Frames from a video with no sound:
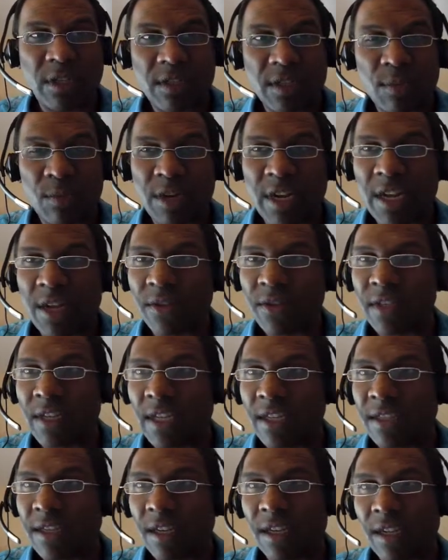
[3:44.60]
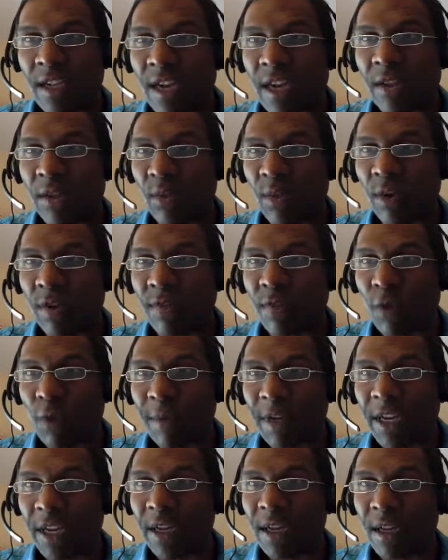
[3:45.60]
someone else has done a lot of the work for
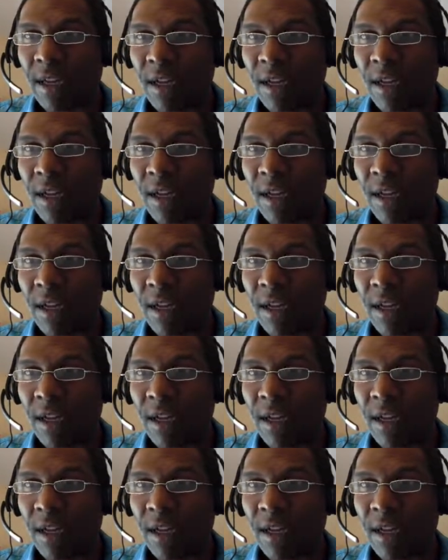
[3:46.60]
me.